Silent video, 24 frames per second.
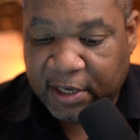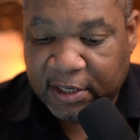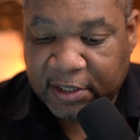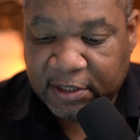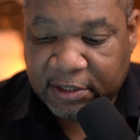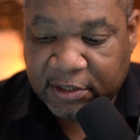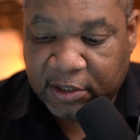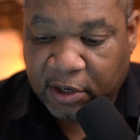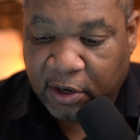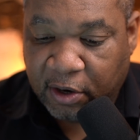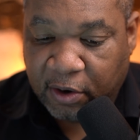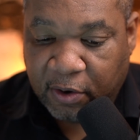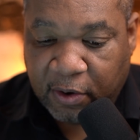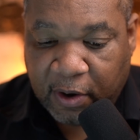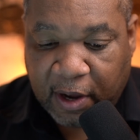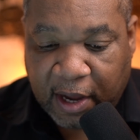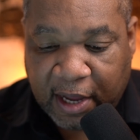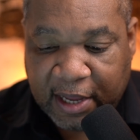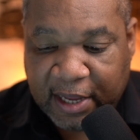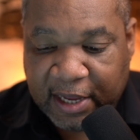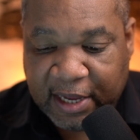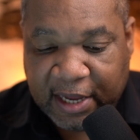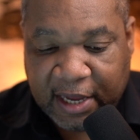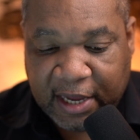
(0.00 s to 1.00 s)
So
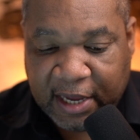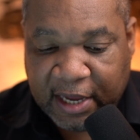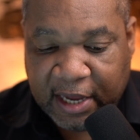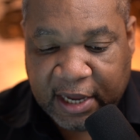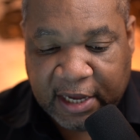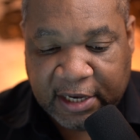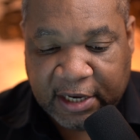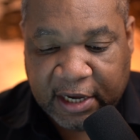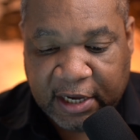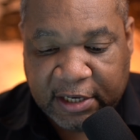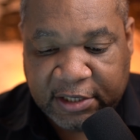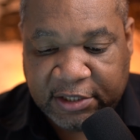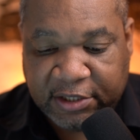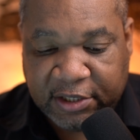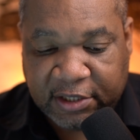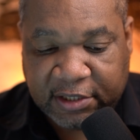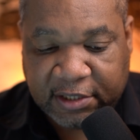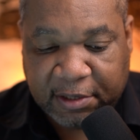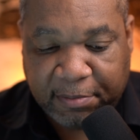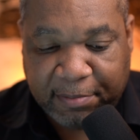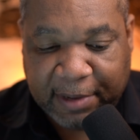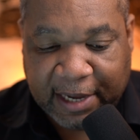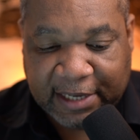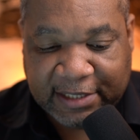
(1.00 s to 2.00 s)
it's
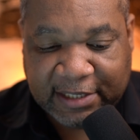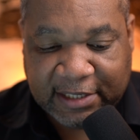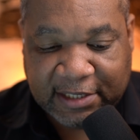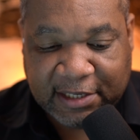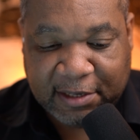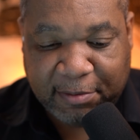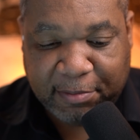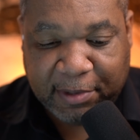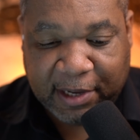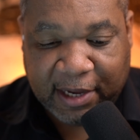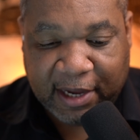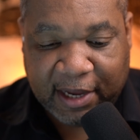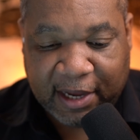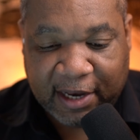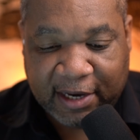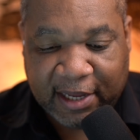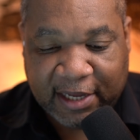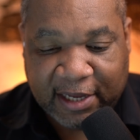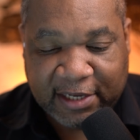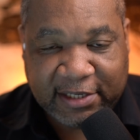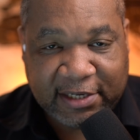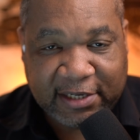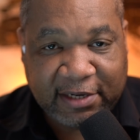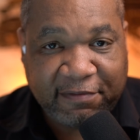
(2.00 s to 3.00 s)
just amazing to me. And
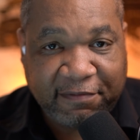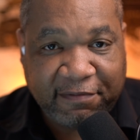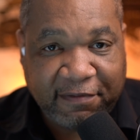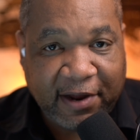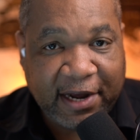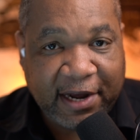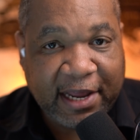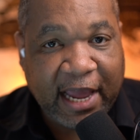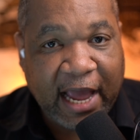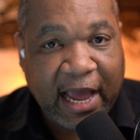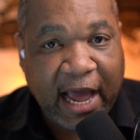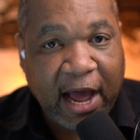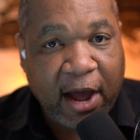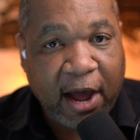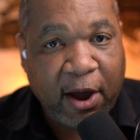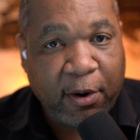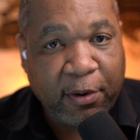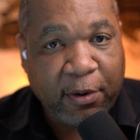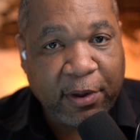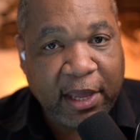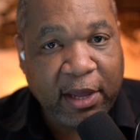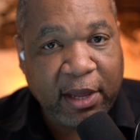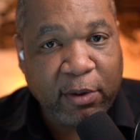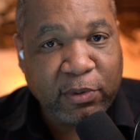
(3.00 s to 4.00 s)
it's just funny
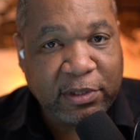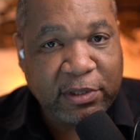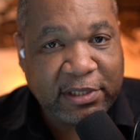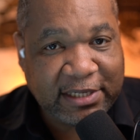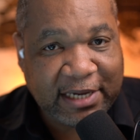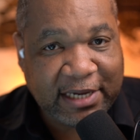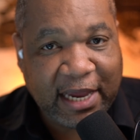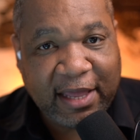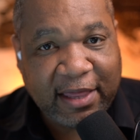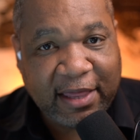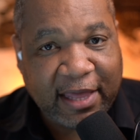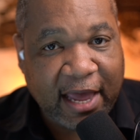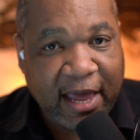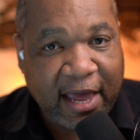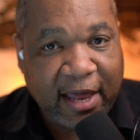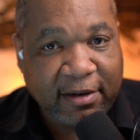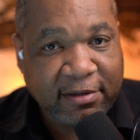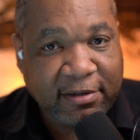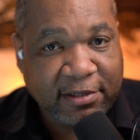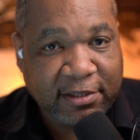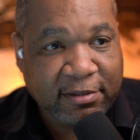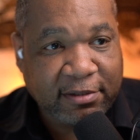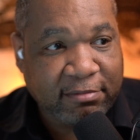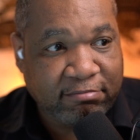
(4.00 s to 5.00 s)
how he would say that
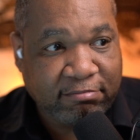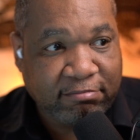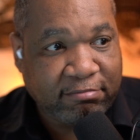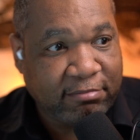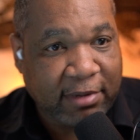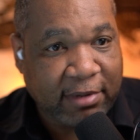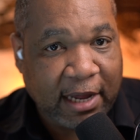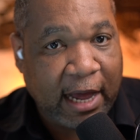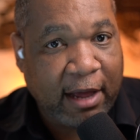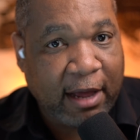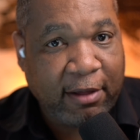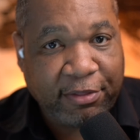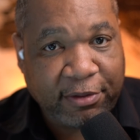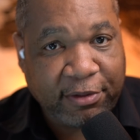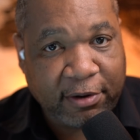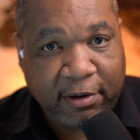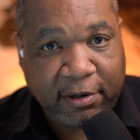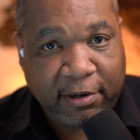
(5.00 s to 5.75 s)
just out there.